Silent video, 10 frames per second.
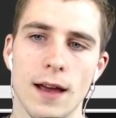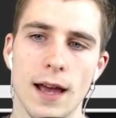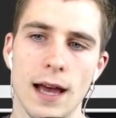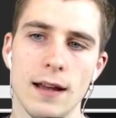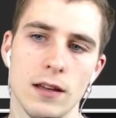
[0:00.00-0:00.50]

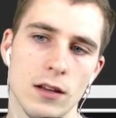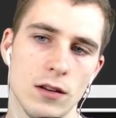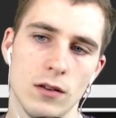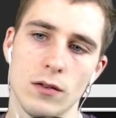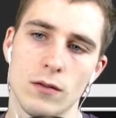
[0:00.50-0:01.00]
And
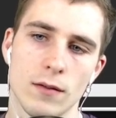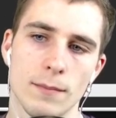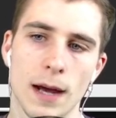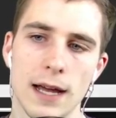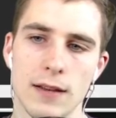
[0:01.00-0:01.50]
you
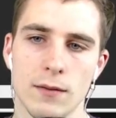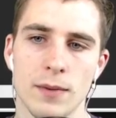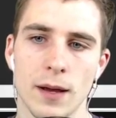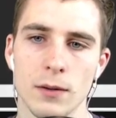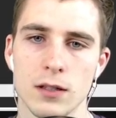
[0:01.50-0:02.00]
might even
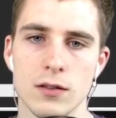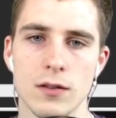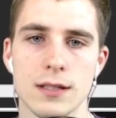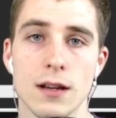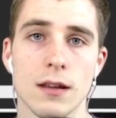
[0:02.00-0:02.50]
be able to do
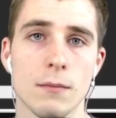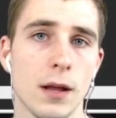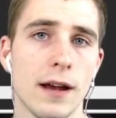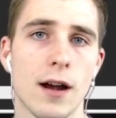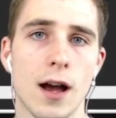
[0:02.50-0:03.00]
this on the
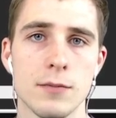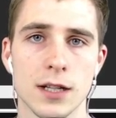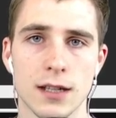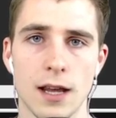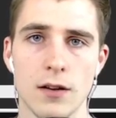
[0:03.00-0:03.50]
player
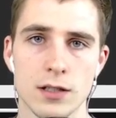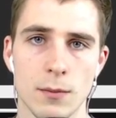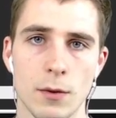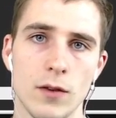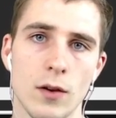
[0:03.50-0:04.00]
object. I know
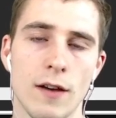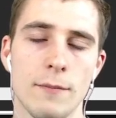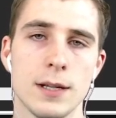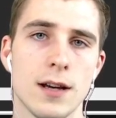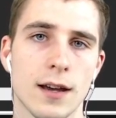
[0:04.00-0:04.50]
some of you have
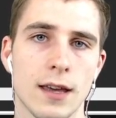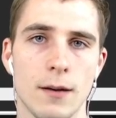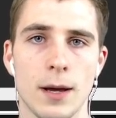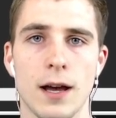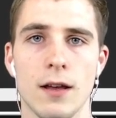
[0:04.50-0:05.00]
been talking
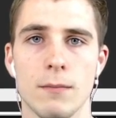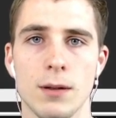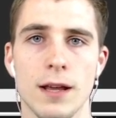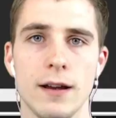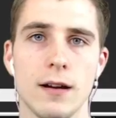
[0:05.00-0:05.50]
about how the
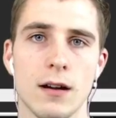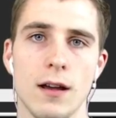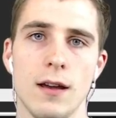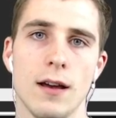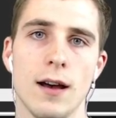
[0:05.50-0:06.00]
player
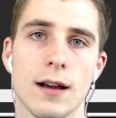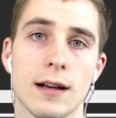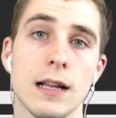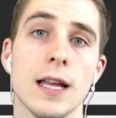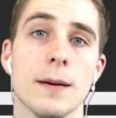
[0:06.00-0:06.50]
uh,
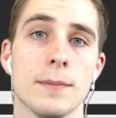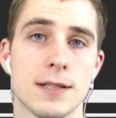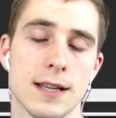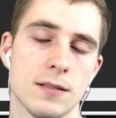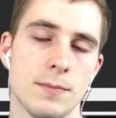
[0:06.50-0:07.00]
clips.
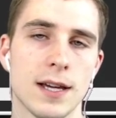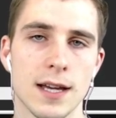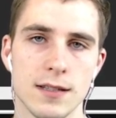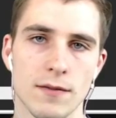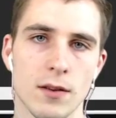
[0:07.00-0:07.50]
That's
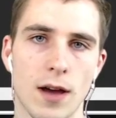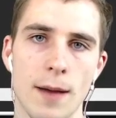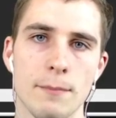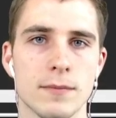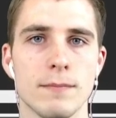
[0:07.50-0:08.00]
because of the,
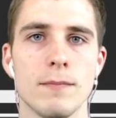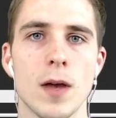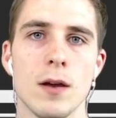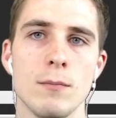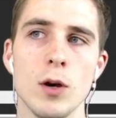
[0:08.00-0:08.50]
I'm
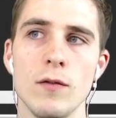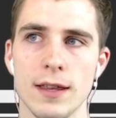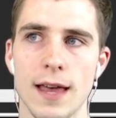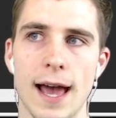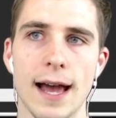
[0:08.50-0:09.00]

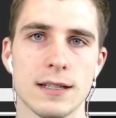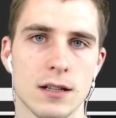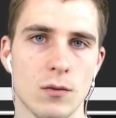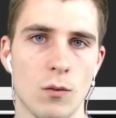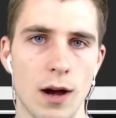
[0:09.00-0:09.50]
moving the x
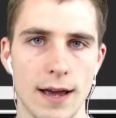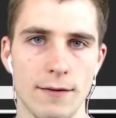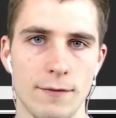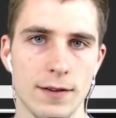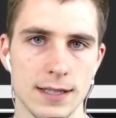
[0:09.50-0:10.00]
and y
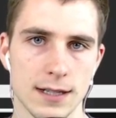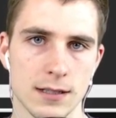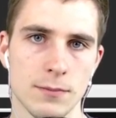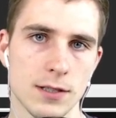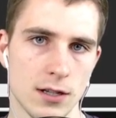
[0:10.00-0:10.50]
physics
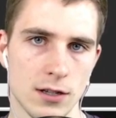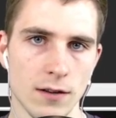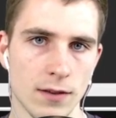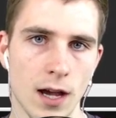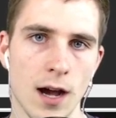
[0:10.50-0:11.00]
position
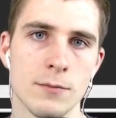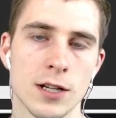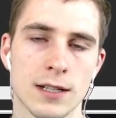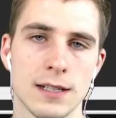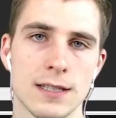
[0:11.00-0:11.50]
of the
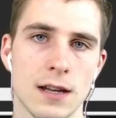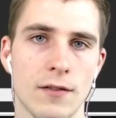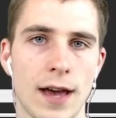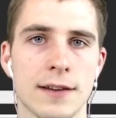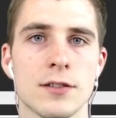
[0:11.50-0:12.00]
object instead of
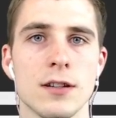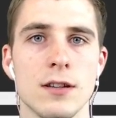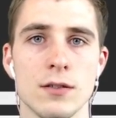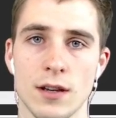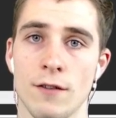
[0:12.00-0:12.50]
actually
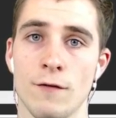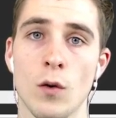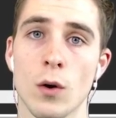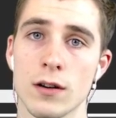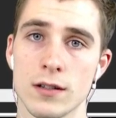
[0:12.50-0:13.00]
using a
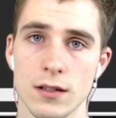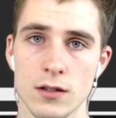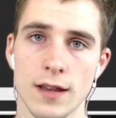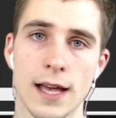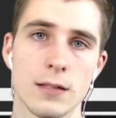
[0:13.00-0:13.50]
force. And
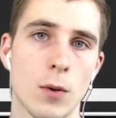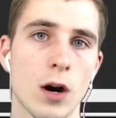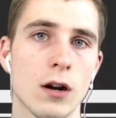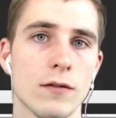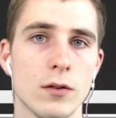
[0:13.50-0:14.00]
so that's
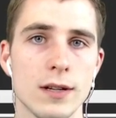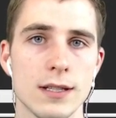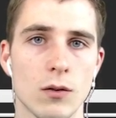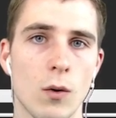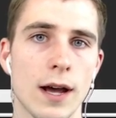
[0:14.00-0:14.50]
part of the
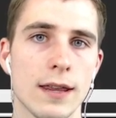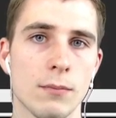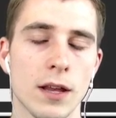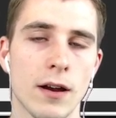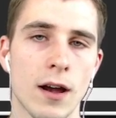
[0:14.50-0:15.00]
reason why the
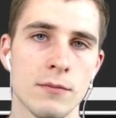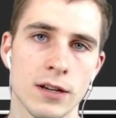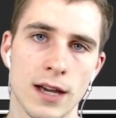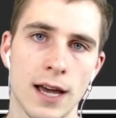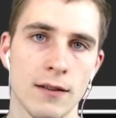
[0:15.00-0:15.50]
player
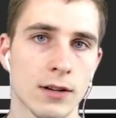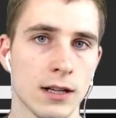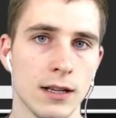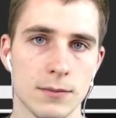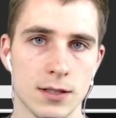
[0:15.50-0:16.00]
object kind of
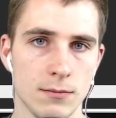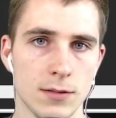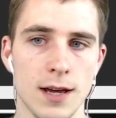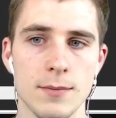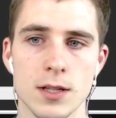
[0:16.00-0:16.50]
clips
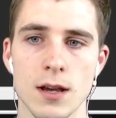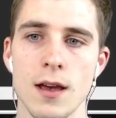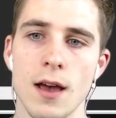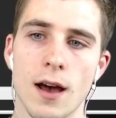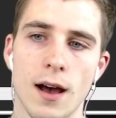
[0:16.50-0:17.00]
sometimes.
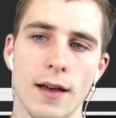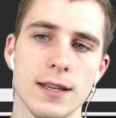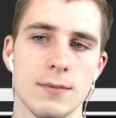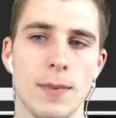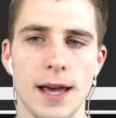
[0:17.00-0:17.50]
Uh,
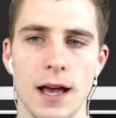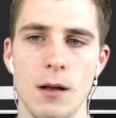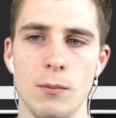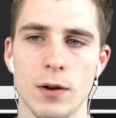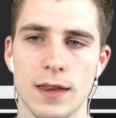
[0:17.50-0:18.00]
this might
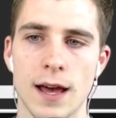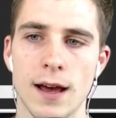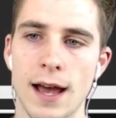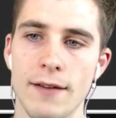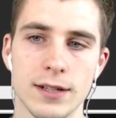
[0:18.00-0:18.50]
help with that.
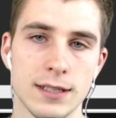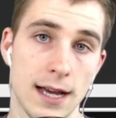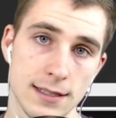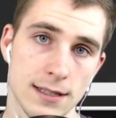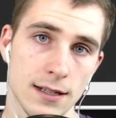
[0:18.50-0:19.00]
I haven't
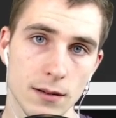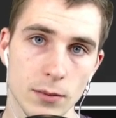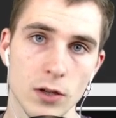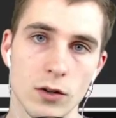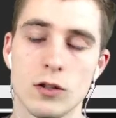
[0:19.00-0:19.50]
tested it,
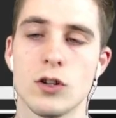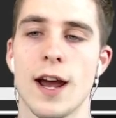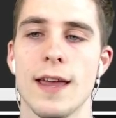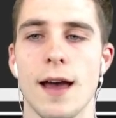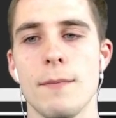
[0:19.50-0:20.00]
but you could
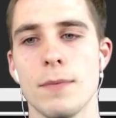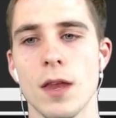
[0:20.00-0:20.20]
try that.